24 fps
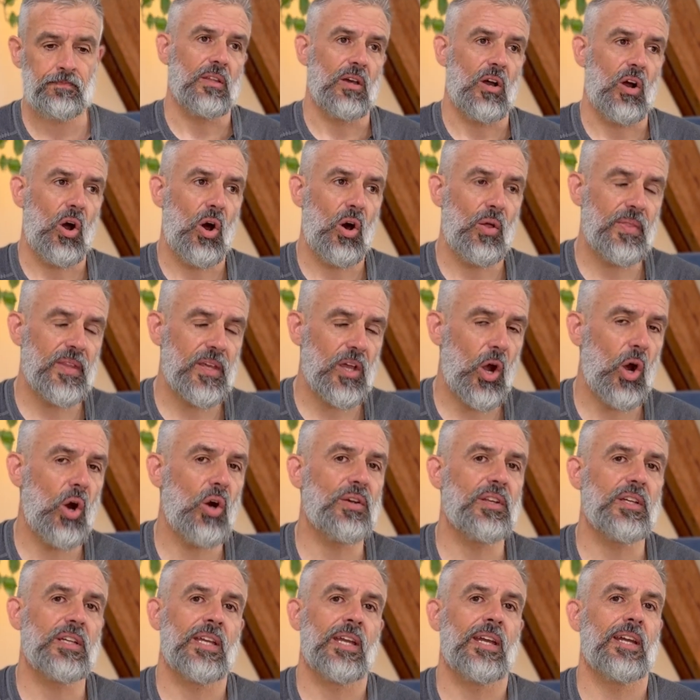On the odd
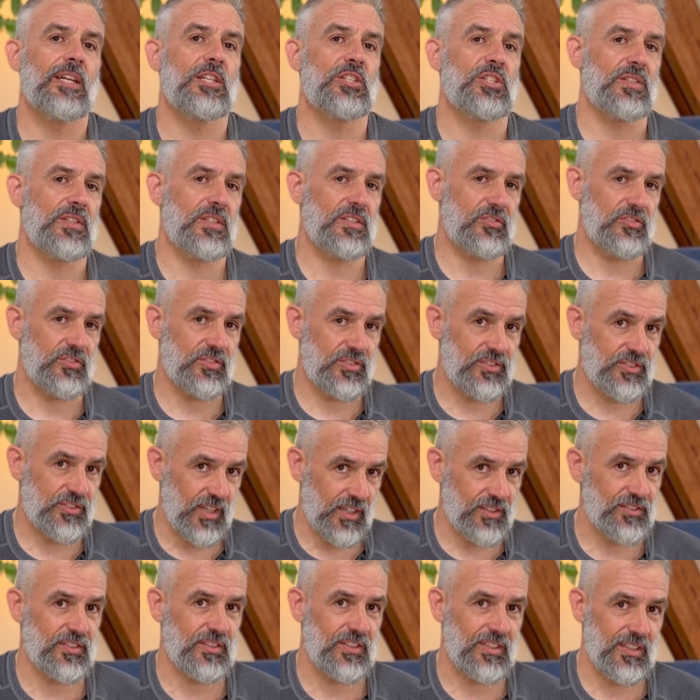occasion, this
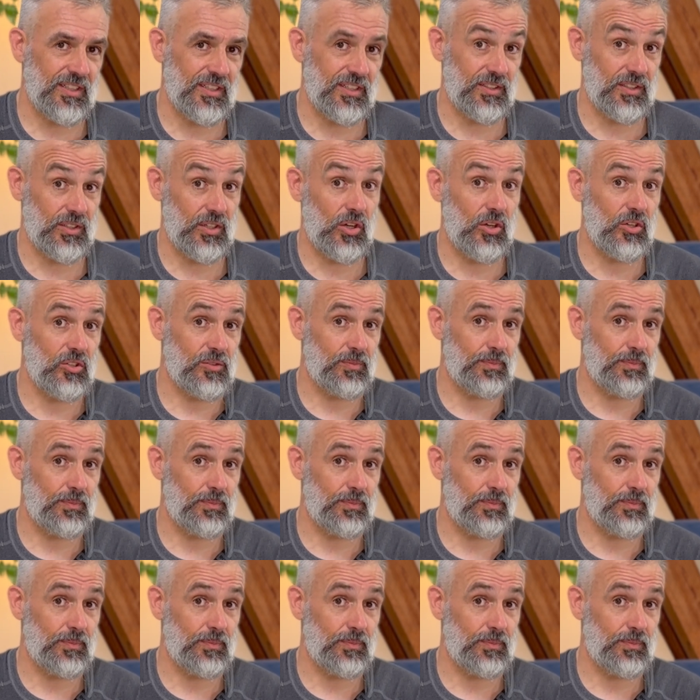doesn't clear the nose,